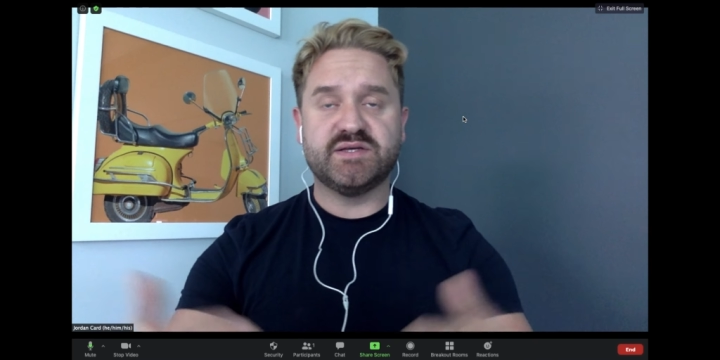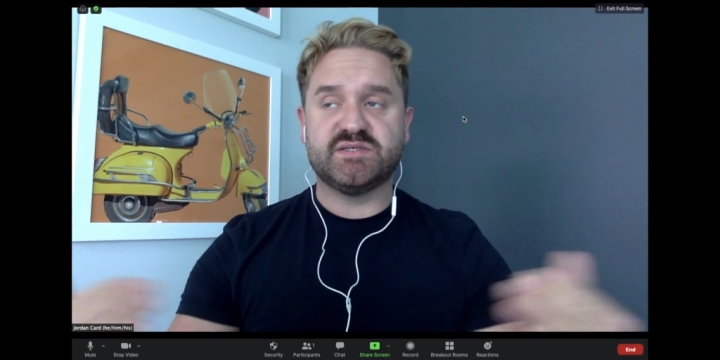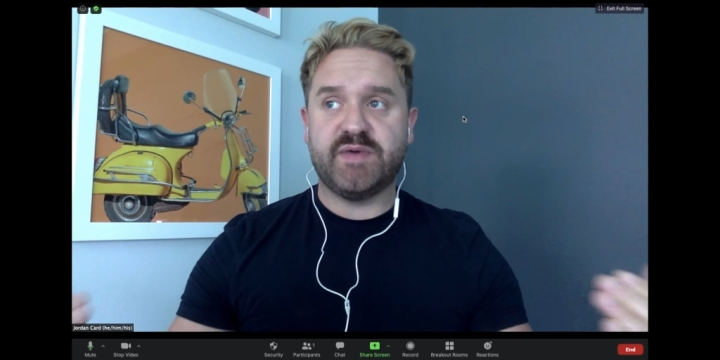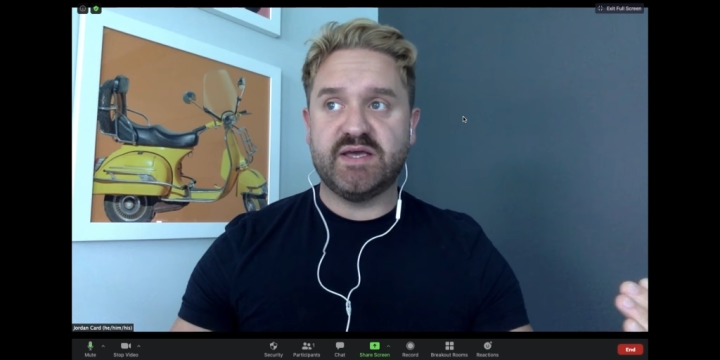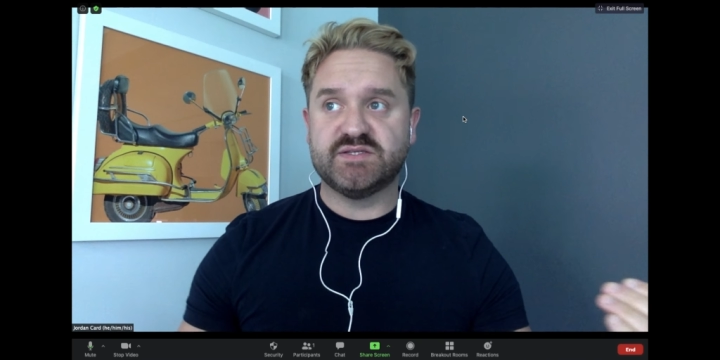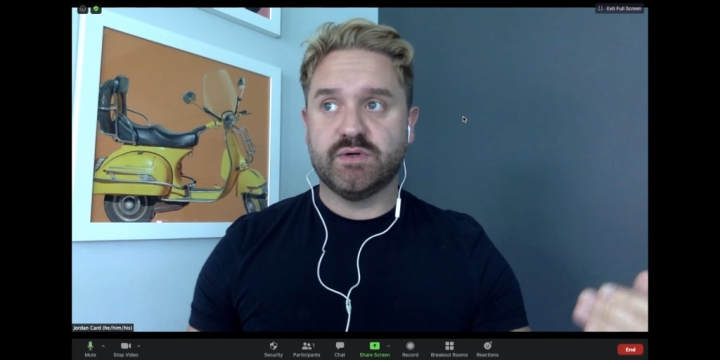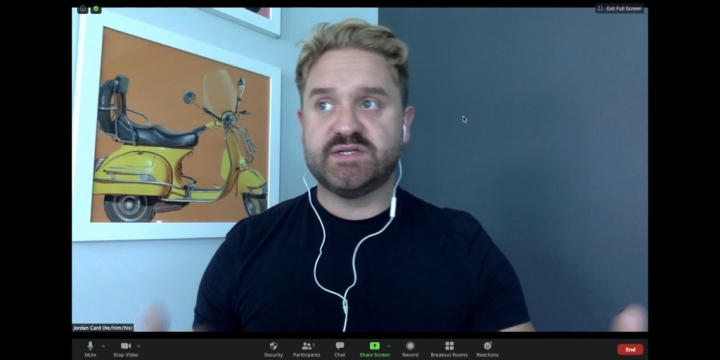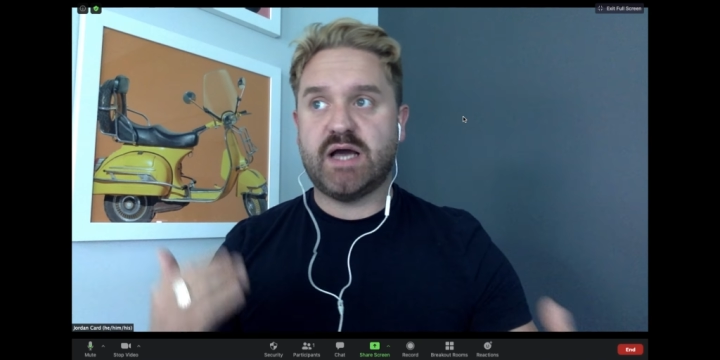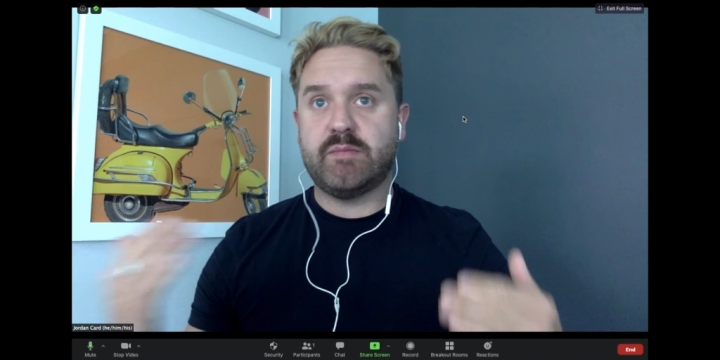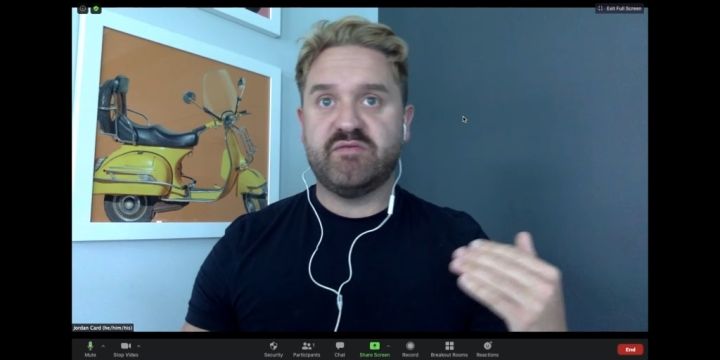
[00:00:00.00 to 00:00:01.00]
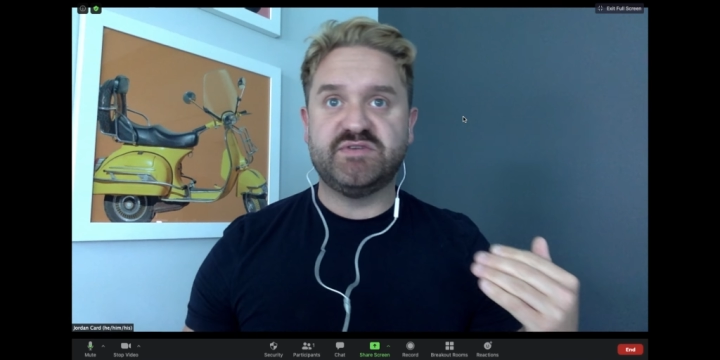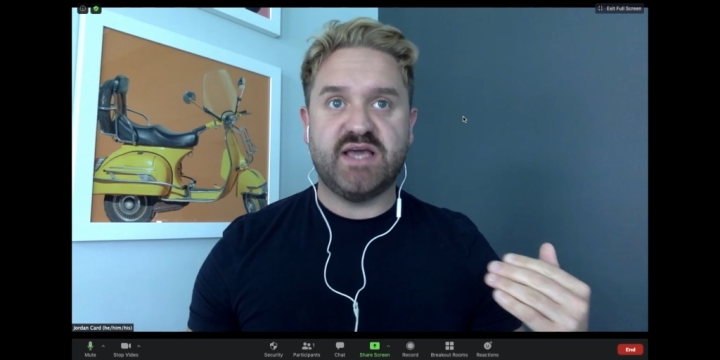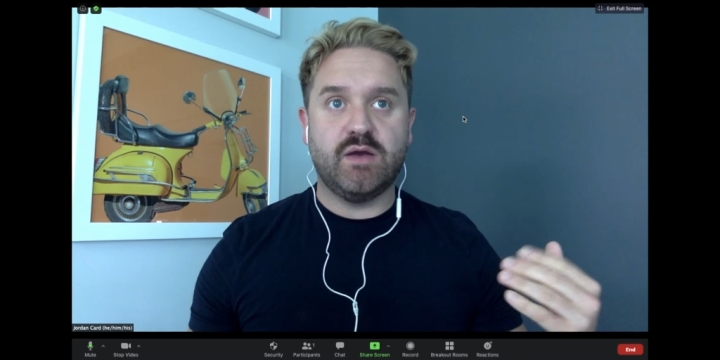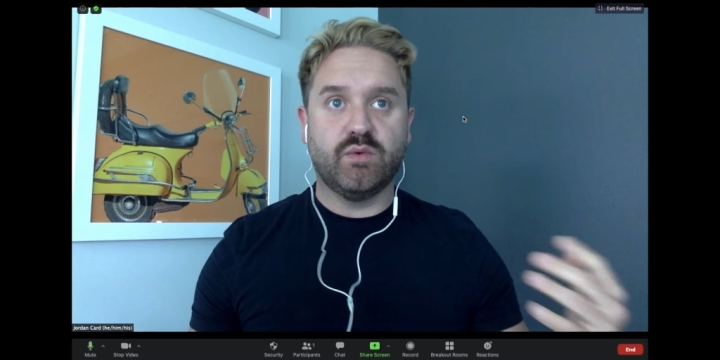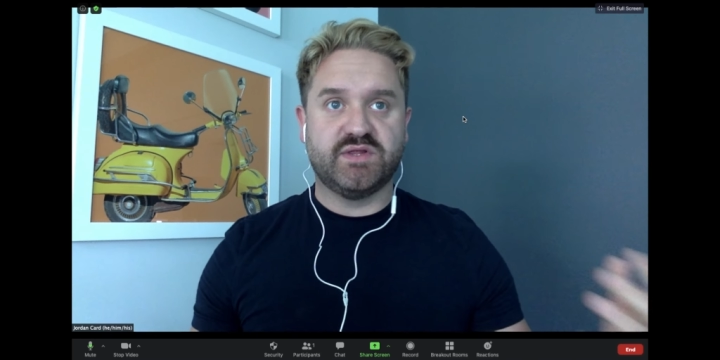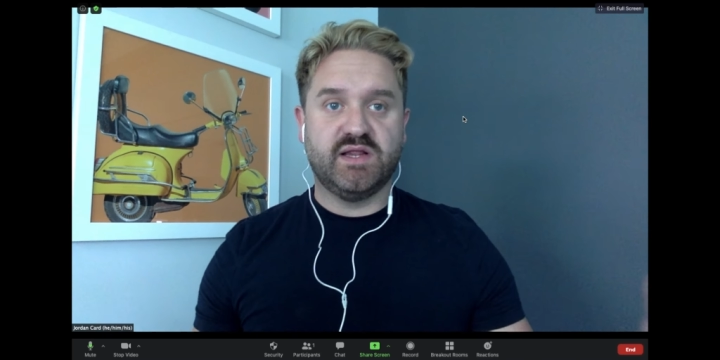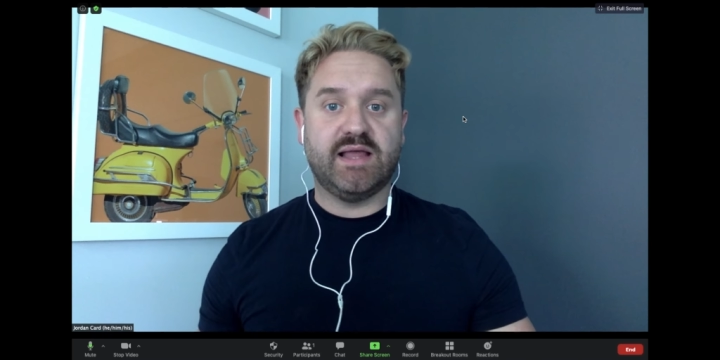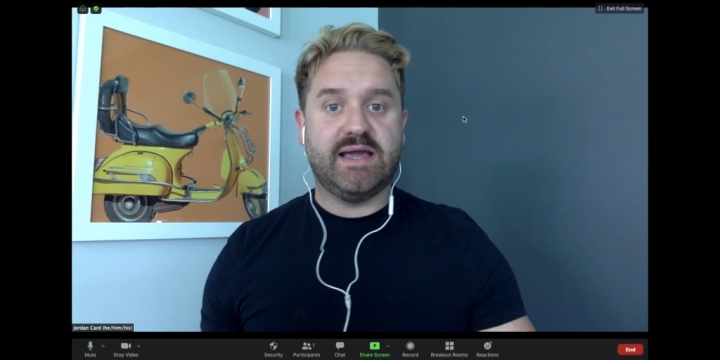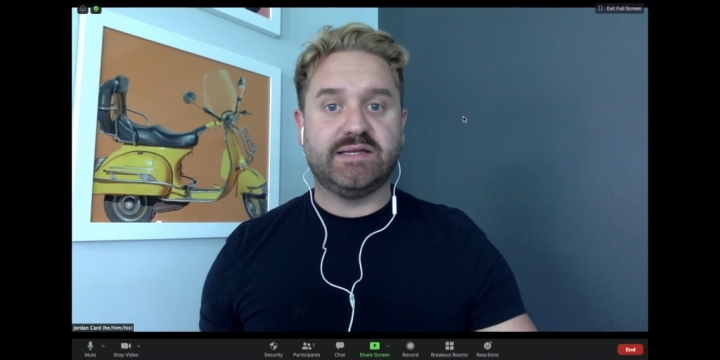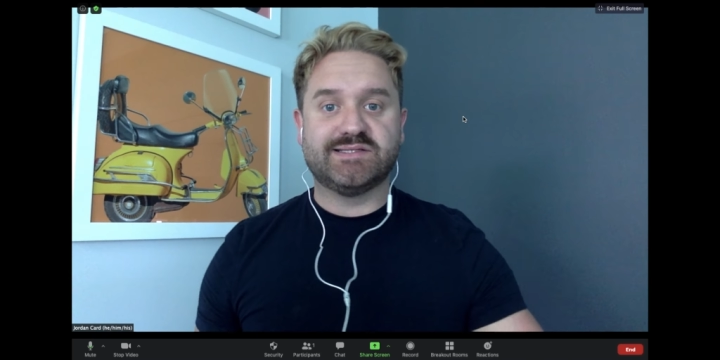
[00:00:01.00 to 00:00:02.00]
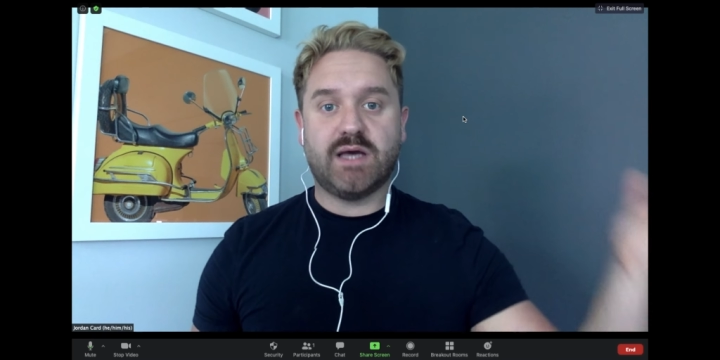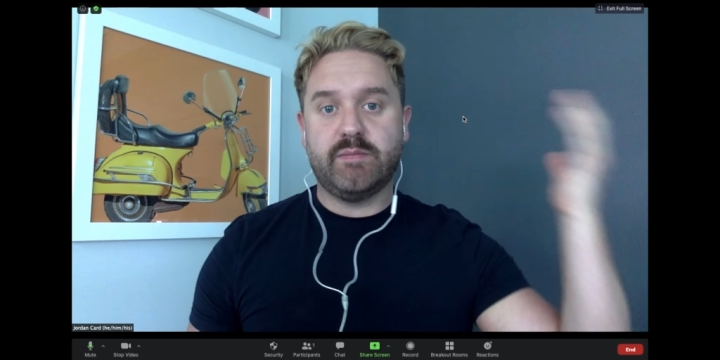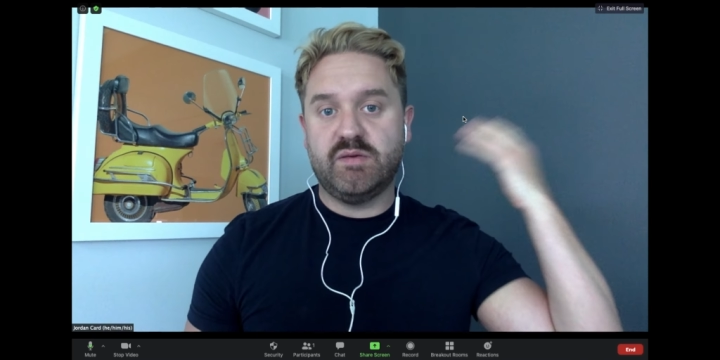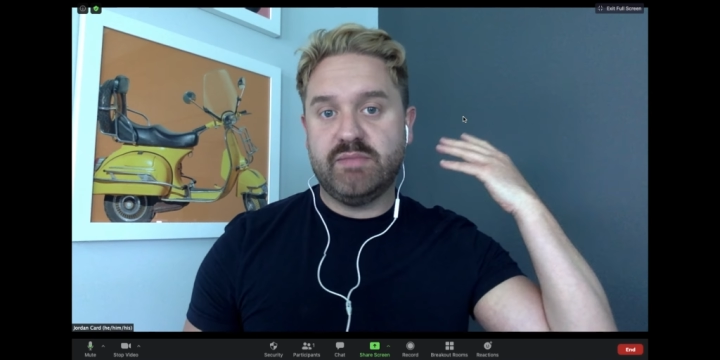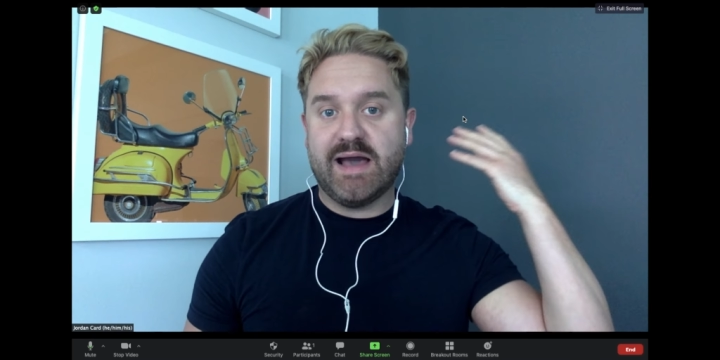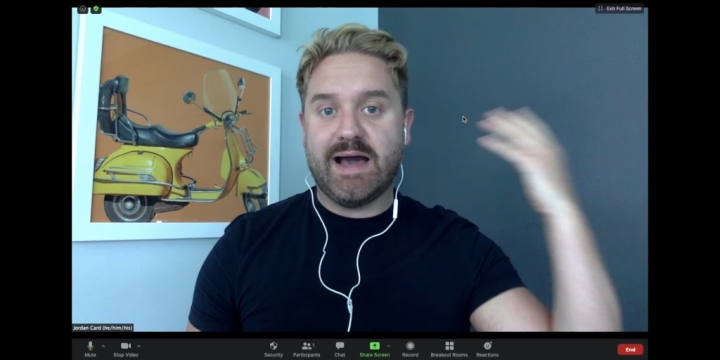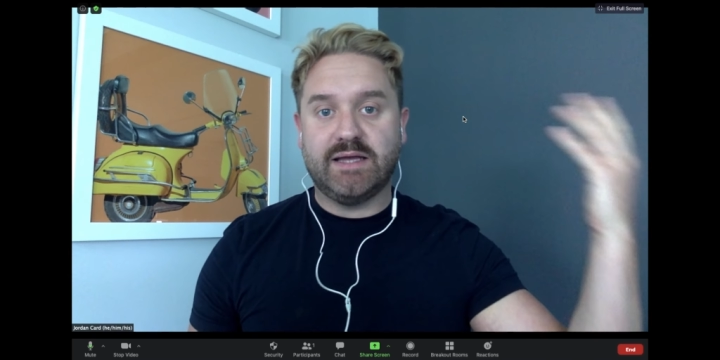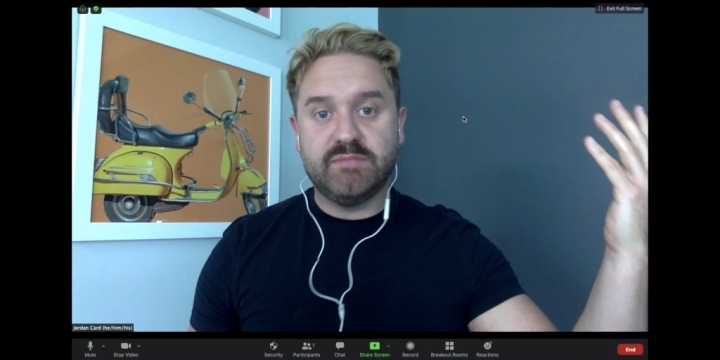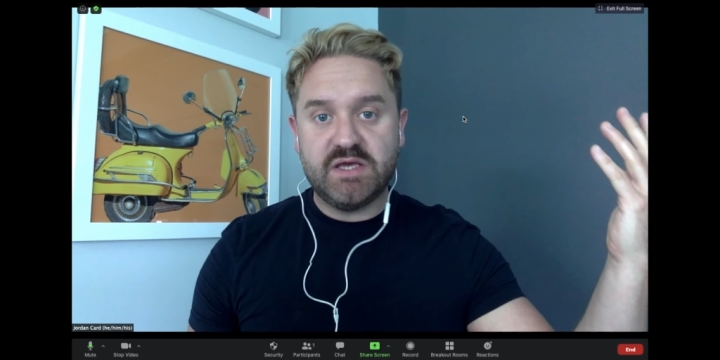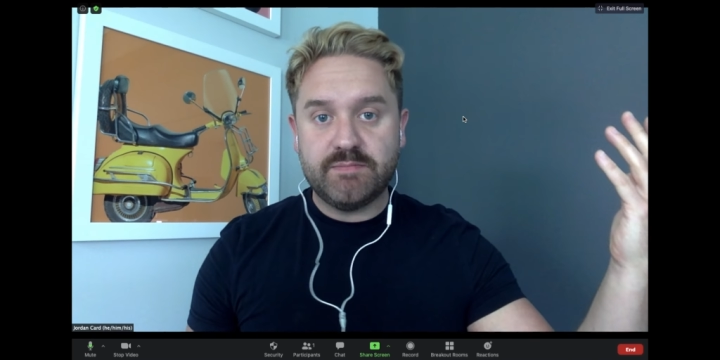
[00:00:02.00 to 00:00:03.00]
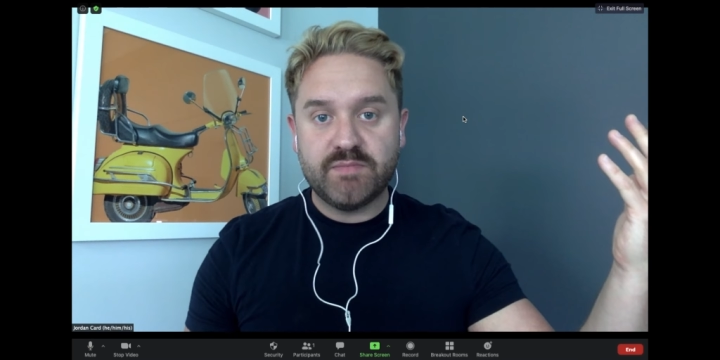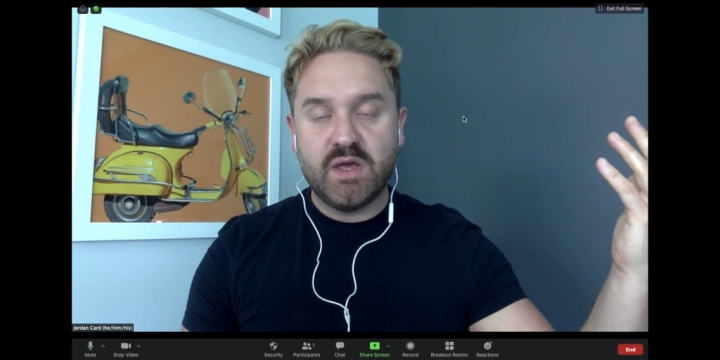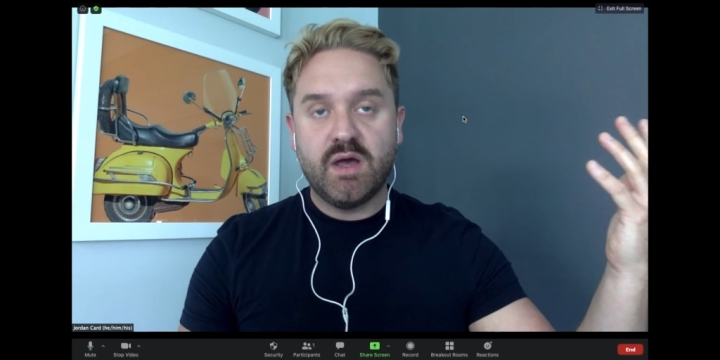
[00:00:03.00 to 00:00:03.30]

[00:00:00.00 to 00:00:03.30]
a space or a time of day where the light is coming behind me,